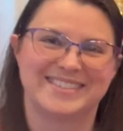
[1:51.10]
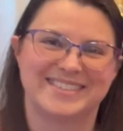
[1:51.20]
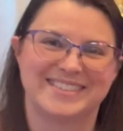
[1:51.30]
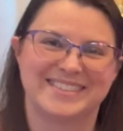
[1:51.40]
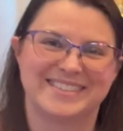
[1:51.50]

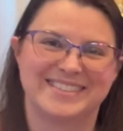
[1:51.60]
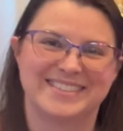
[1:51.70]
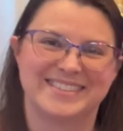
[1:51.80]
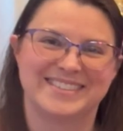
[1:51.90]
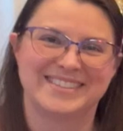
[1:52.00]

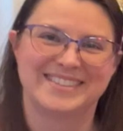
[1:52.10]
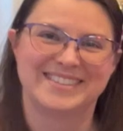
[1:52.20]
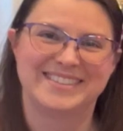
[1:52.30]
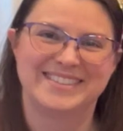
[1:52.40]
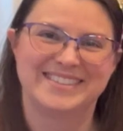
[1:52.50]

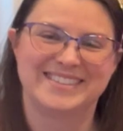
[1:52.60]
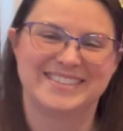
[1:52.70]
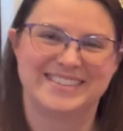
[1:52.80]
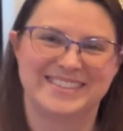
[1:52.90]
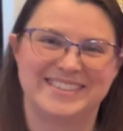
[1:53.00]

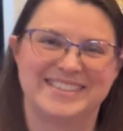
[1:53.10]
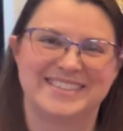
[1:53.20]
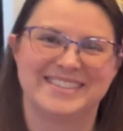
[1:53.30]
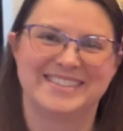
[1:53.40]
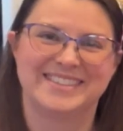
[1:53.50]

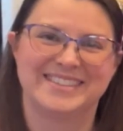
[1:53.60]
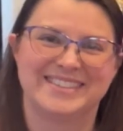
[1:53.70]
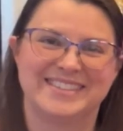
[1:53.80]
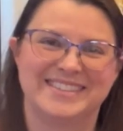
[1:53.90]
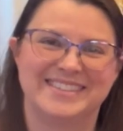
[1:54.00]

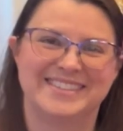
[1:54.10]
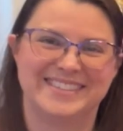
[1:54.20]
(not speaking)